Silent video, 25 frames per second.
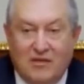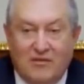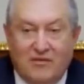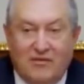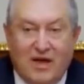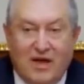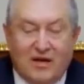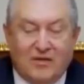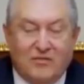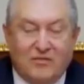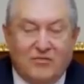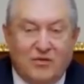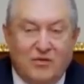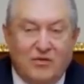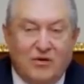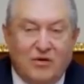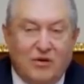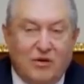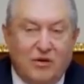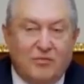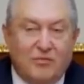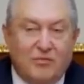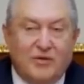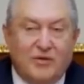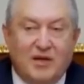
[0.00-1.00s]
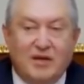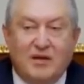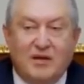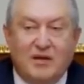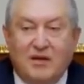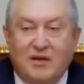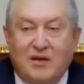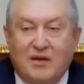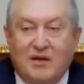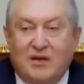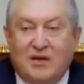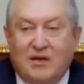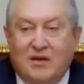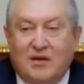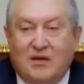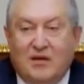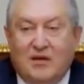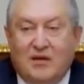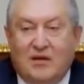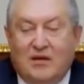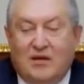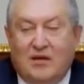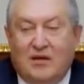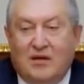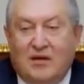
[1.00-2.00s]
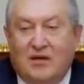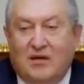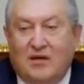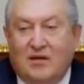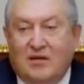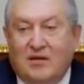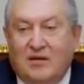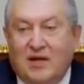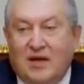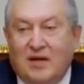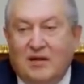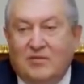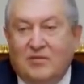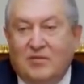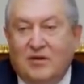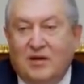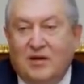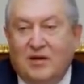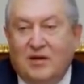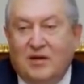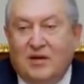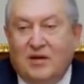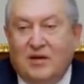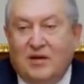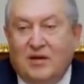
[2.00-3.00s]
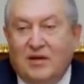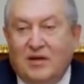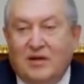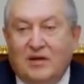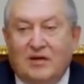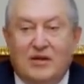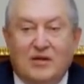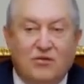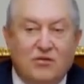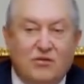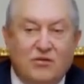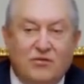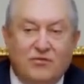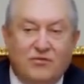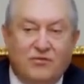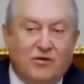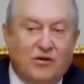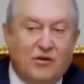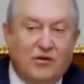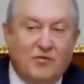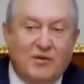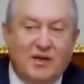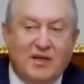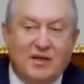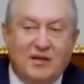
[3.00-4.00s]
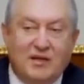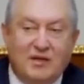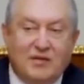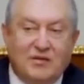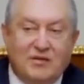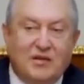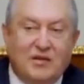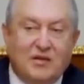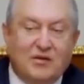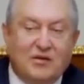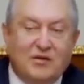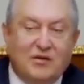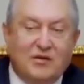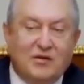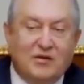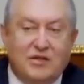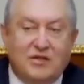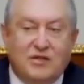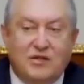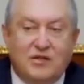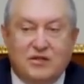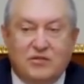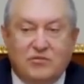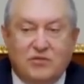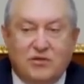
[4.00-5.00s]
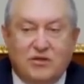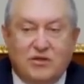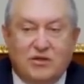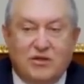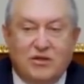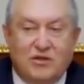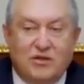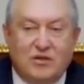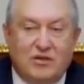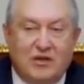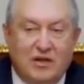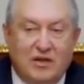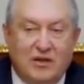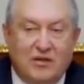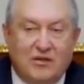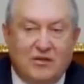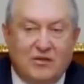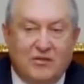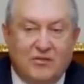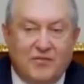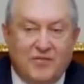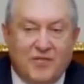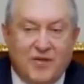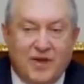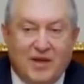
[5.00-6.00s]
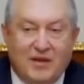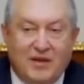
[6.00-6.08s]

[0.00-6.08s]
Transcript: In fact, we were hoping that in a new format, these negotiations would continue.